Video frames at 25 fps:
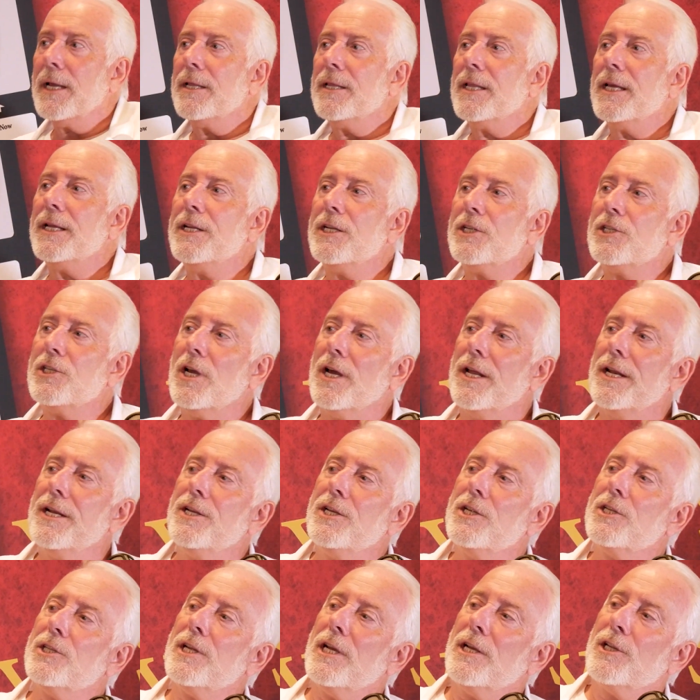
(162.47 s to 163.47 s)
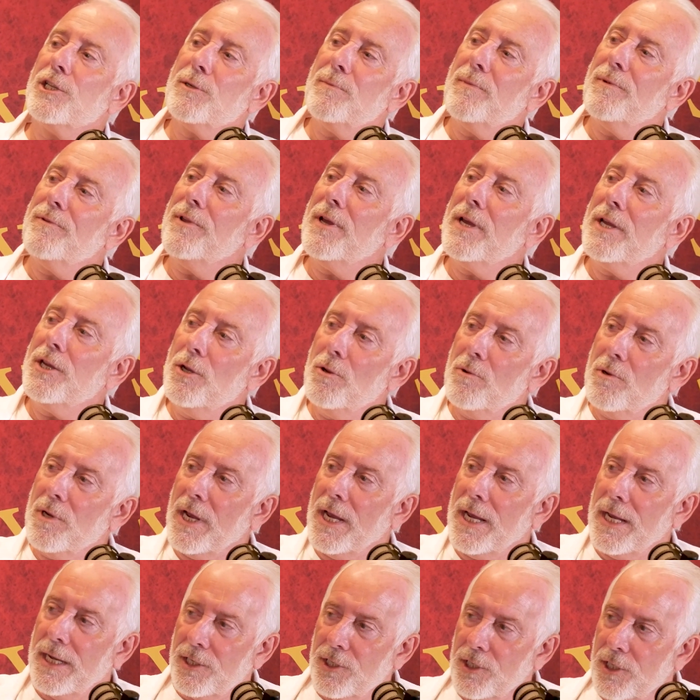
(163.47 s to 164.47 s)
they decided to sell some of their UK
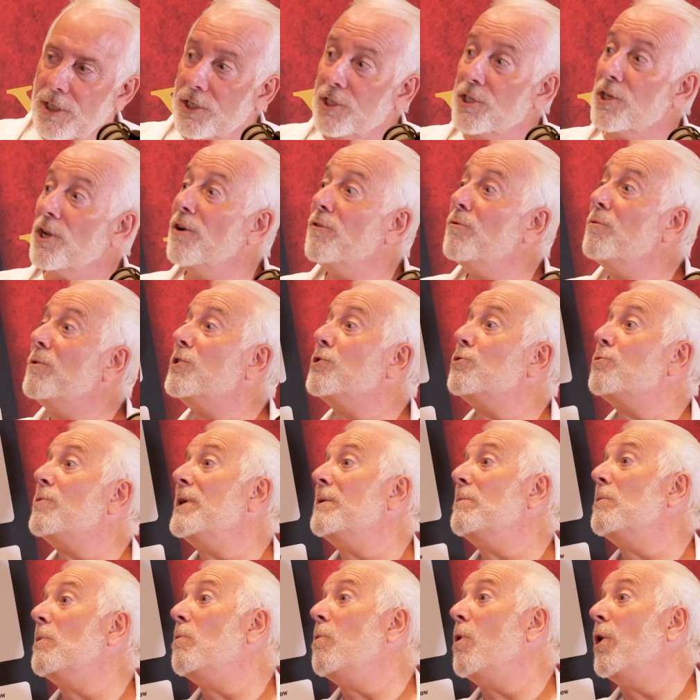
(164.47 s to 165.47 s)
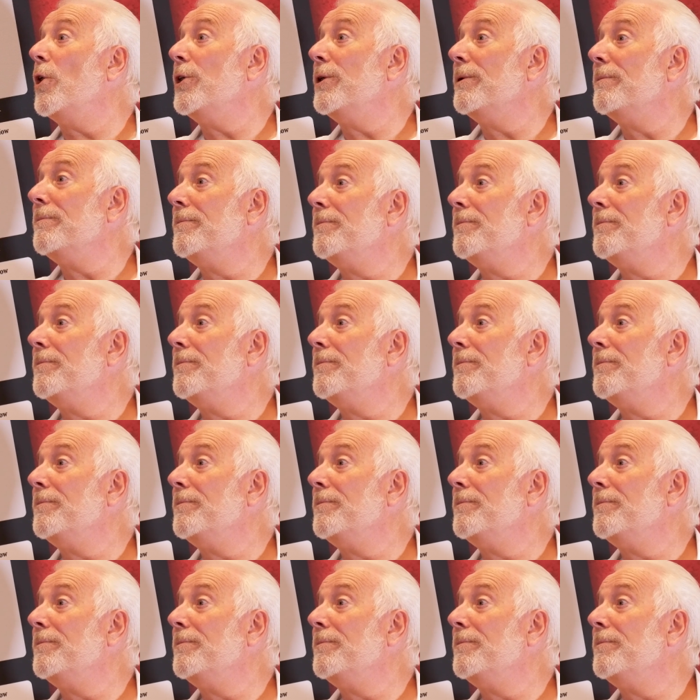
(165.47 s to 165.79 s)
assets, of which we were one.